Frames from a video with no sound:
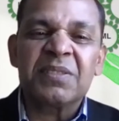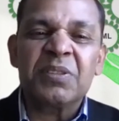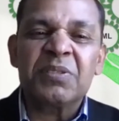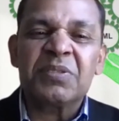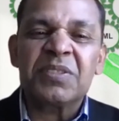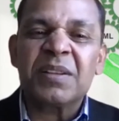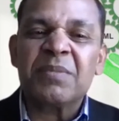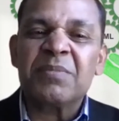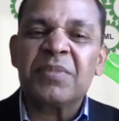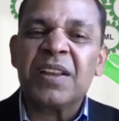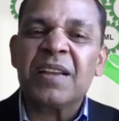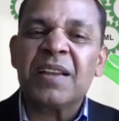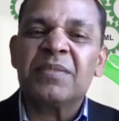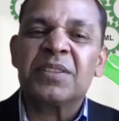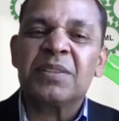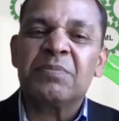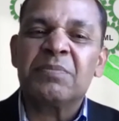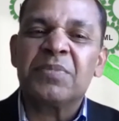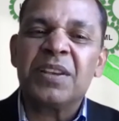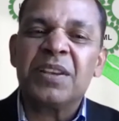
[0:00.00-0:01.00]

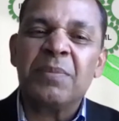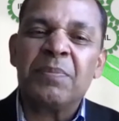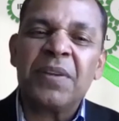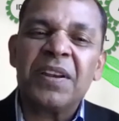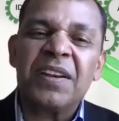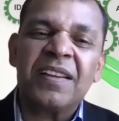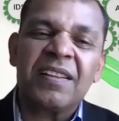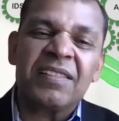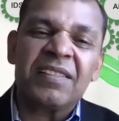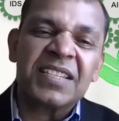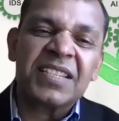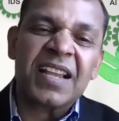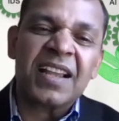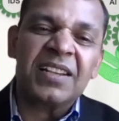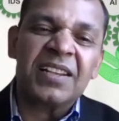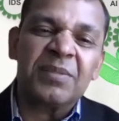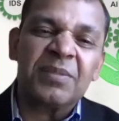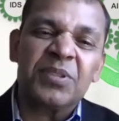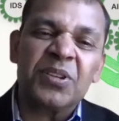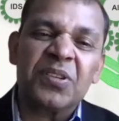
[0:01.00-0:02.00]
sometimes, depending on the
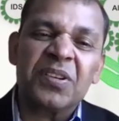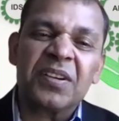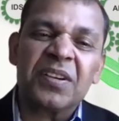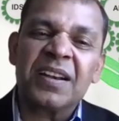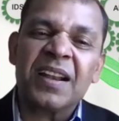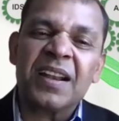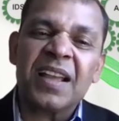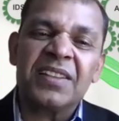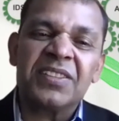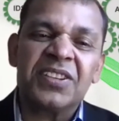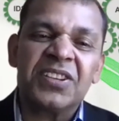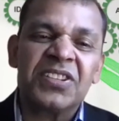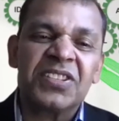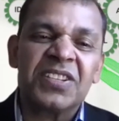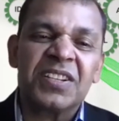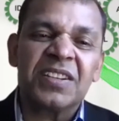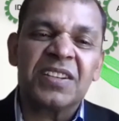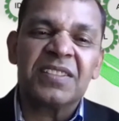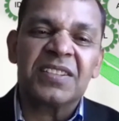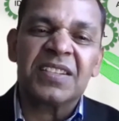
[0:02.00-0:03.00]
size of the
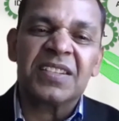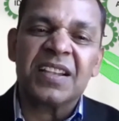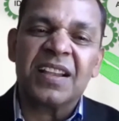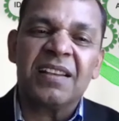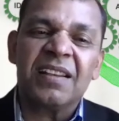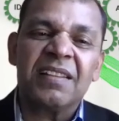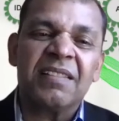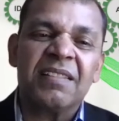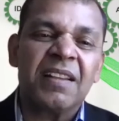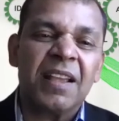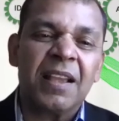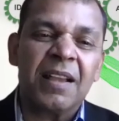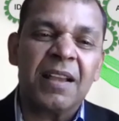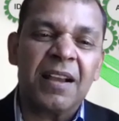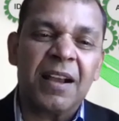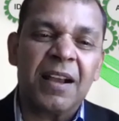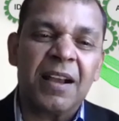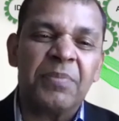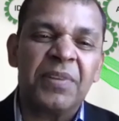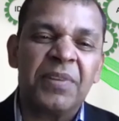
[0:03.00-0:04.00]
organizations and
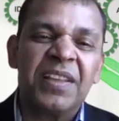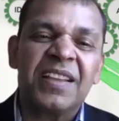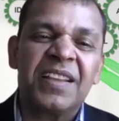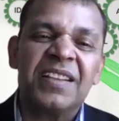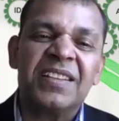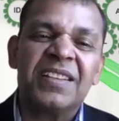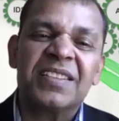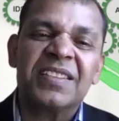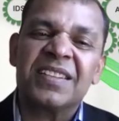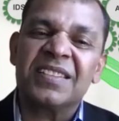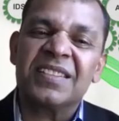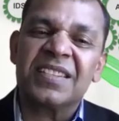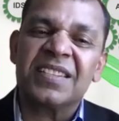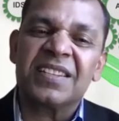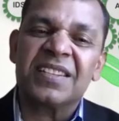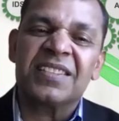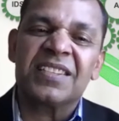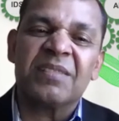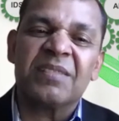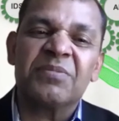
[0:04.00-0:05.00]
applications
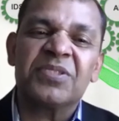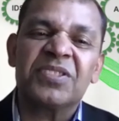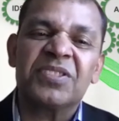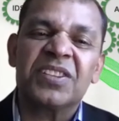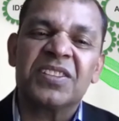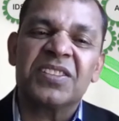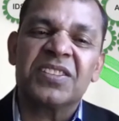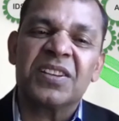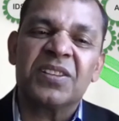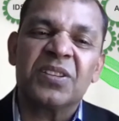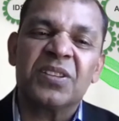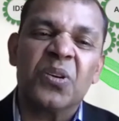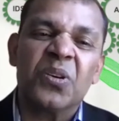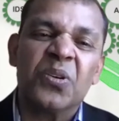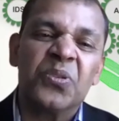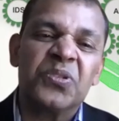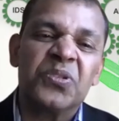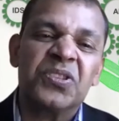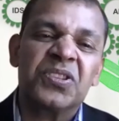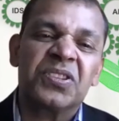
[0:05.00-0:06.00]
and services and
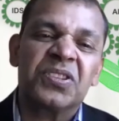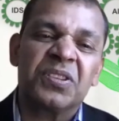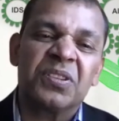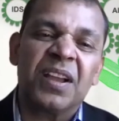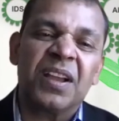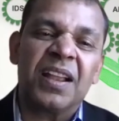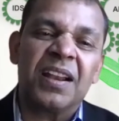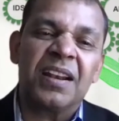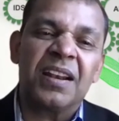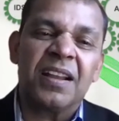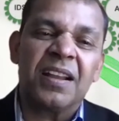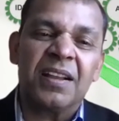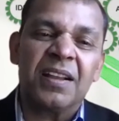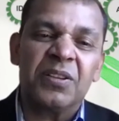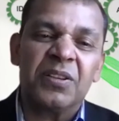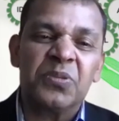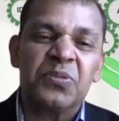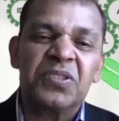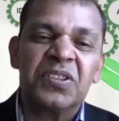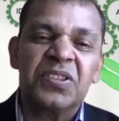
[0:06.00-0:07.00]
hosts and
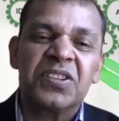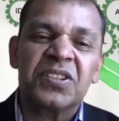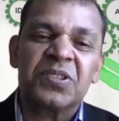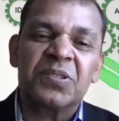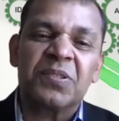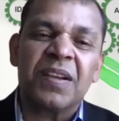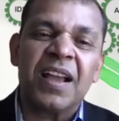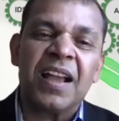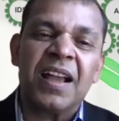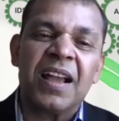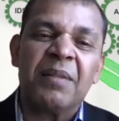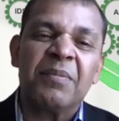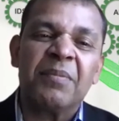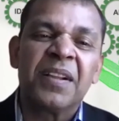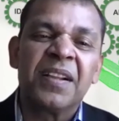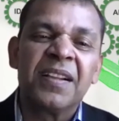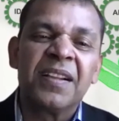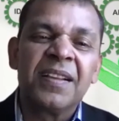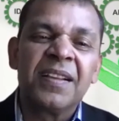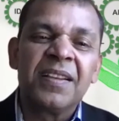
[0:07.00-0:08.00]
users you have,
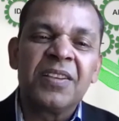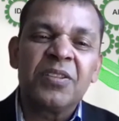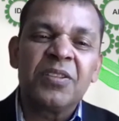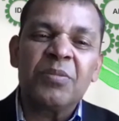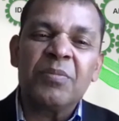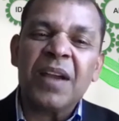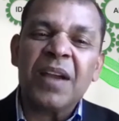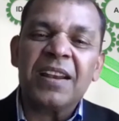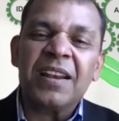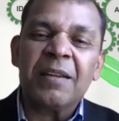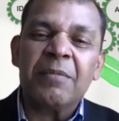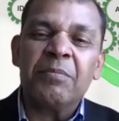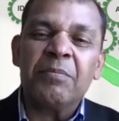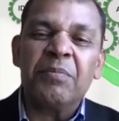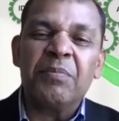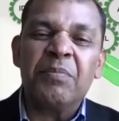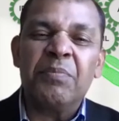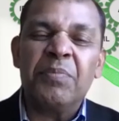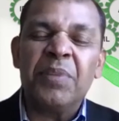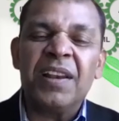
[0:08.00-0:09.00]
you might
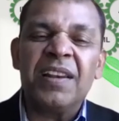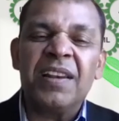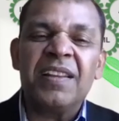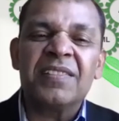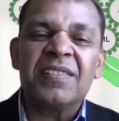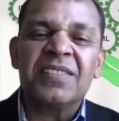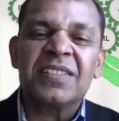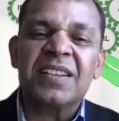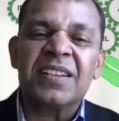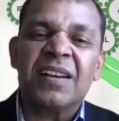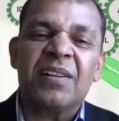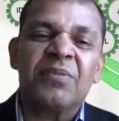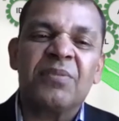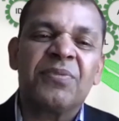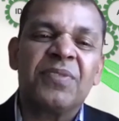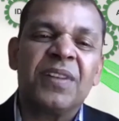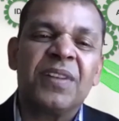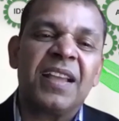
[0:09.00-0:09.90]
have billions of